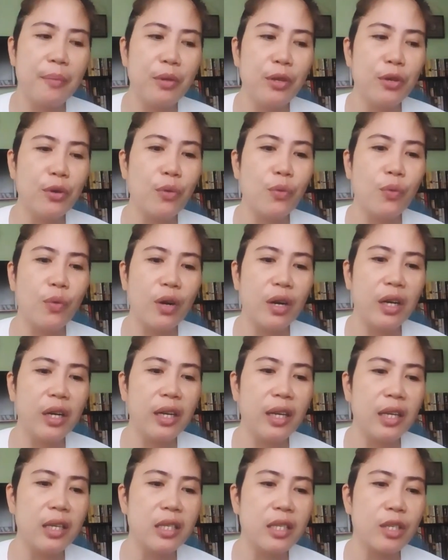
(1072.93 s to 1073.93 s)
yung
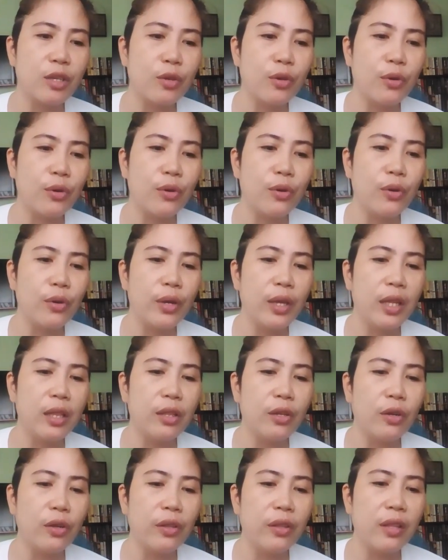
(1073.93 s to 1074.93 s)
worries ko
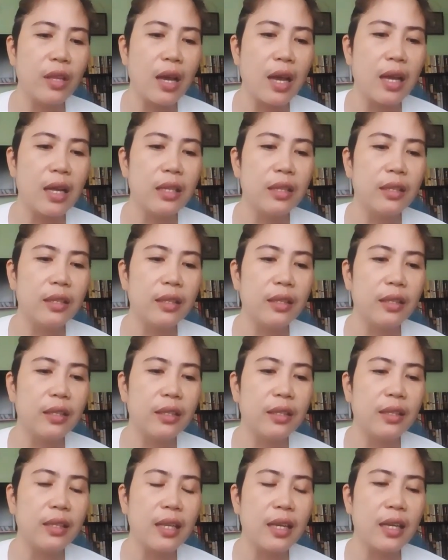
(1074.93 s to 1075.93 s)
and all that,
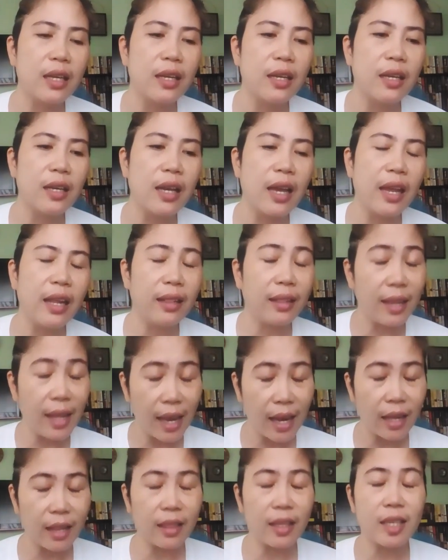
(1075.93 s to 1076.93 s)
na I
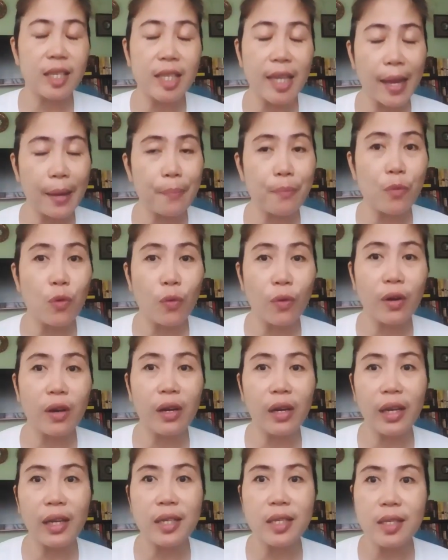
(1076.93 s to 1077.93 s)
think the same
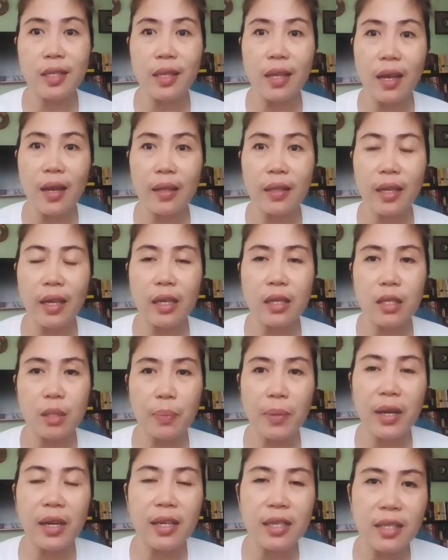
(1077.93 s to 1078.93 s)
worries na
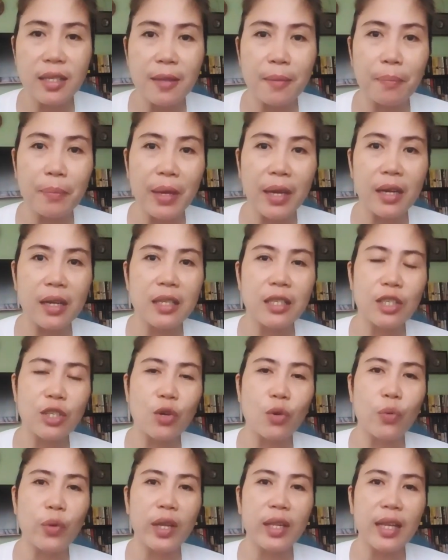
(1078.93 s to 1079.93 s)
na-experience ng parents
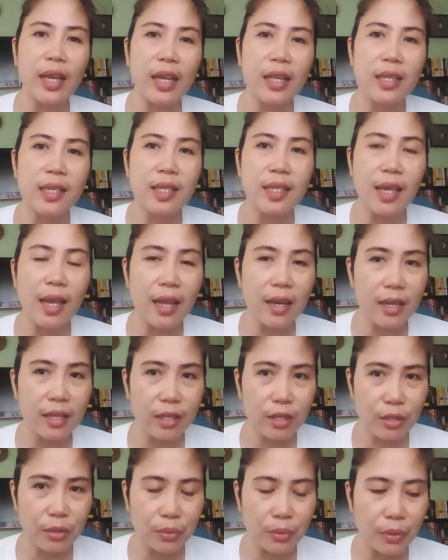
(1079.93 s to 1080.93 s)
ko when I
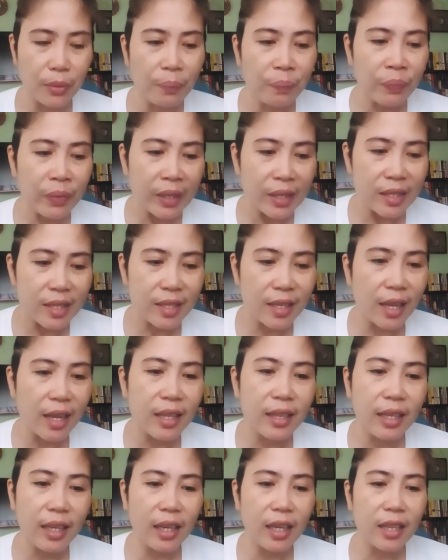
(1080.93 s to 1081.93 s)
decided to
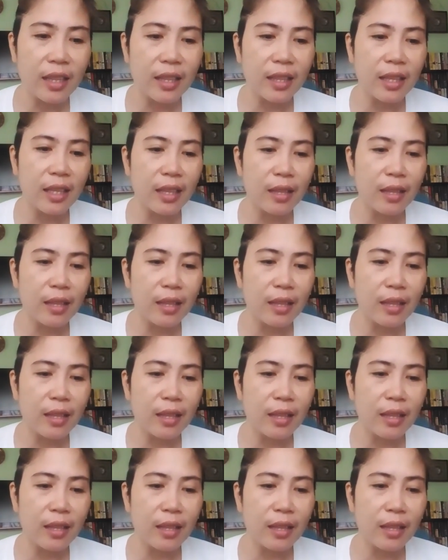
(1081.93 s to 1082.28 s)
study in